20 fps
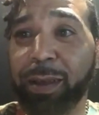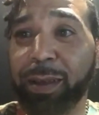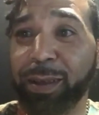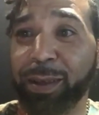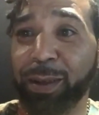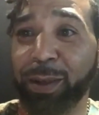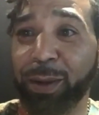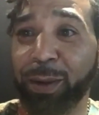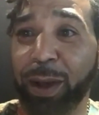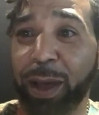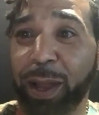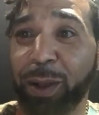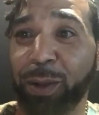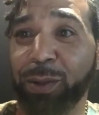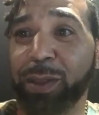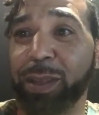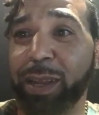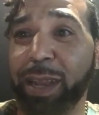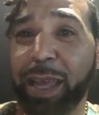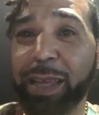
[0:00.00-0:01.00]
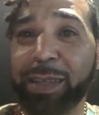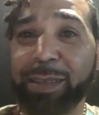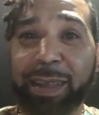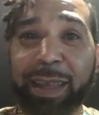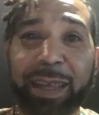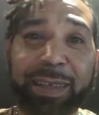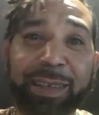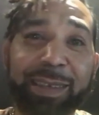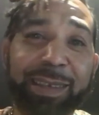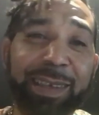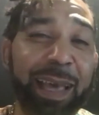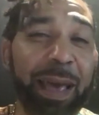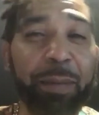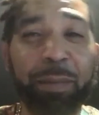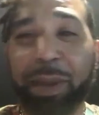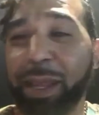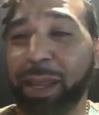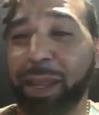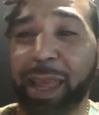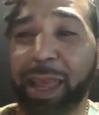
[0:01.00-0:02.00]
I look the next day, see how
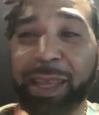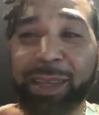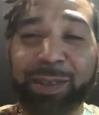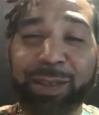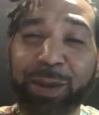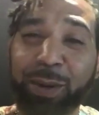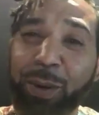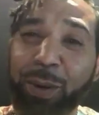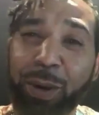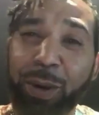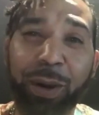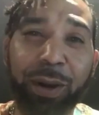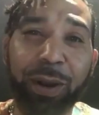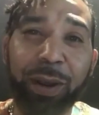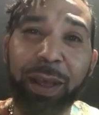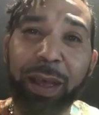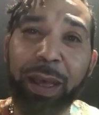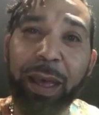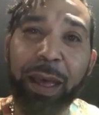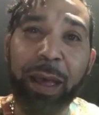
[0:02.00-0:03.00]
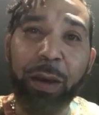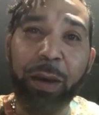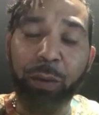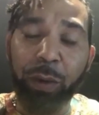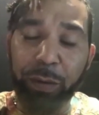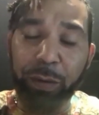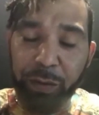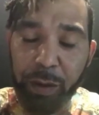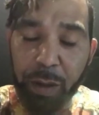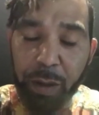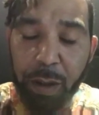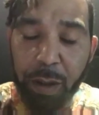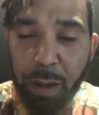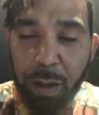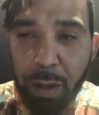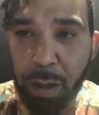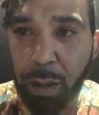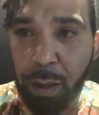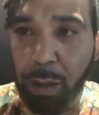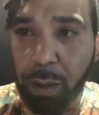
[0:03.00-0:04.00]
many likes there are with
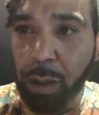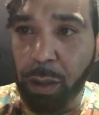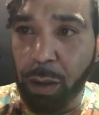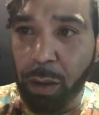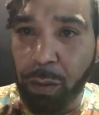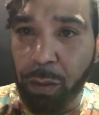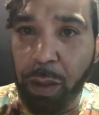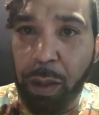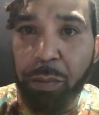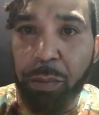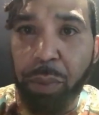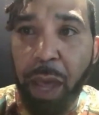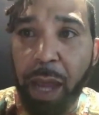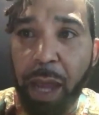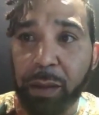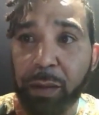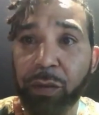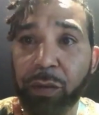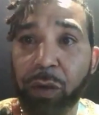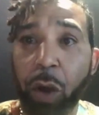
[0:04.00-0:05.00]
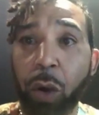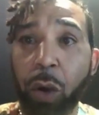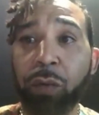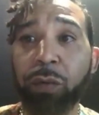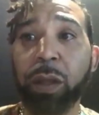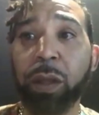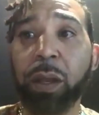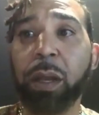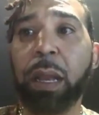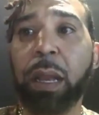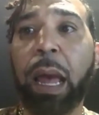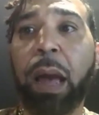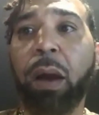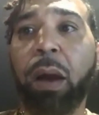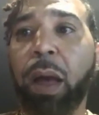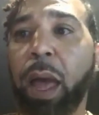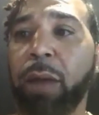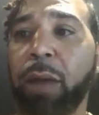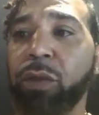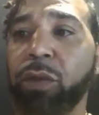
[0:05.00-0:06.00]
the, the impact of COVID. Now
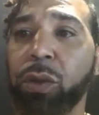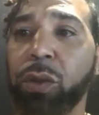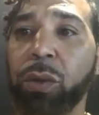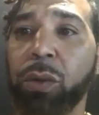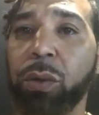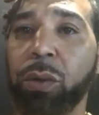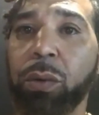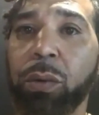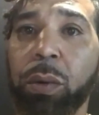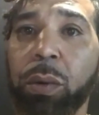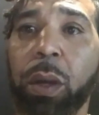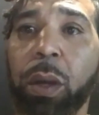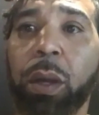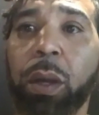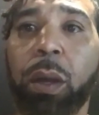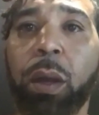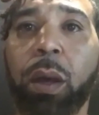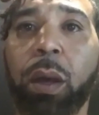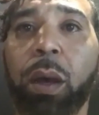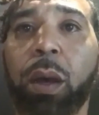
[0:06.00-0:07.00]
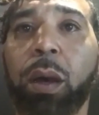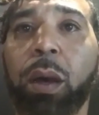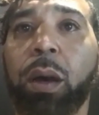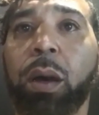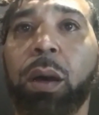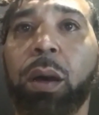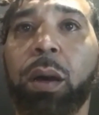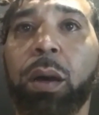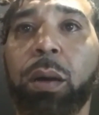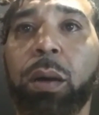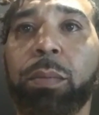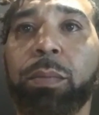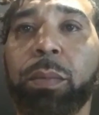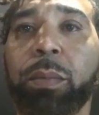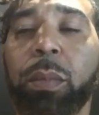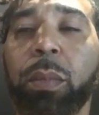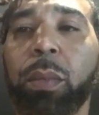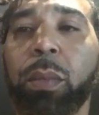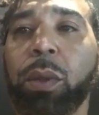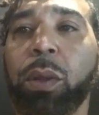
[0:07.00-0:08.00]
I have to do,
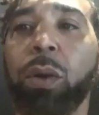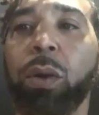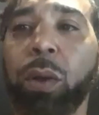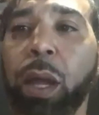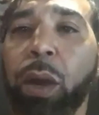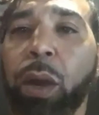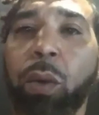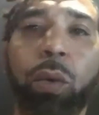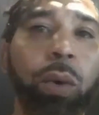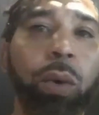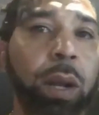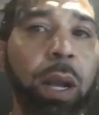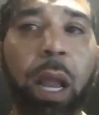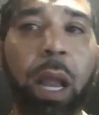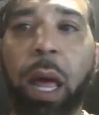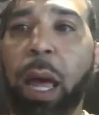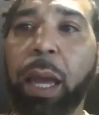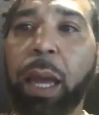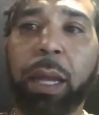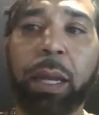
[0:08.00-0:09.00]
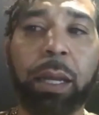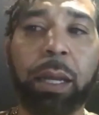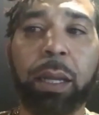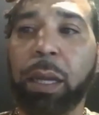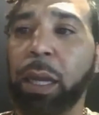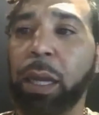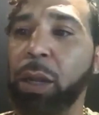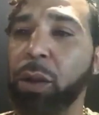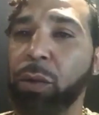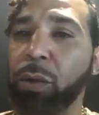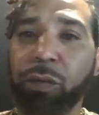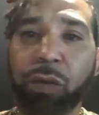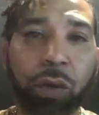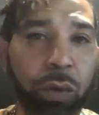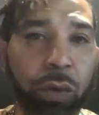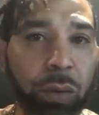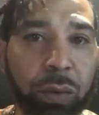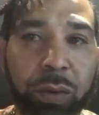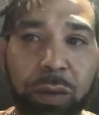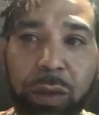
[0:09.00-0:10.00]
like online
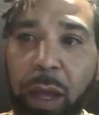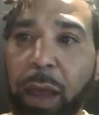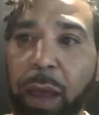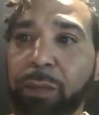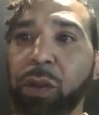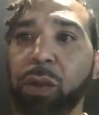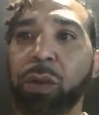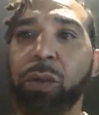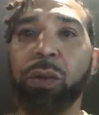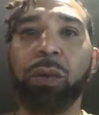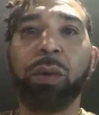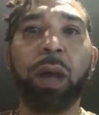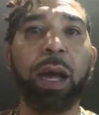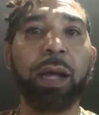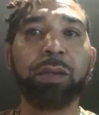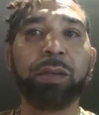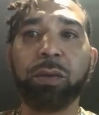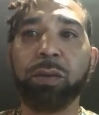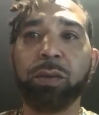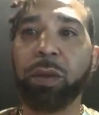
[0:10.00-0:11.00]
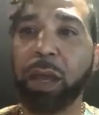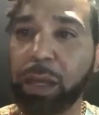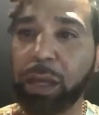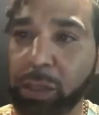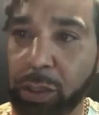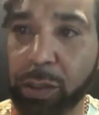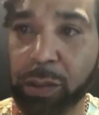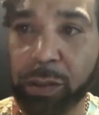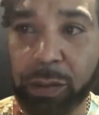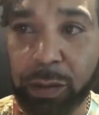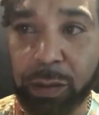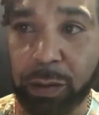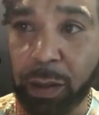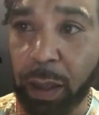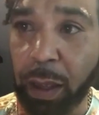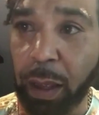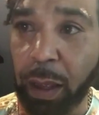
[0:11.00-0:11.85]
interviews. I have to do consultations.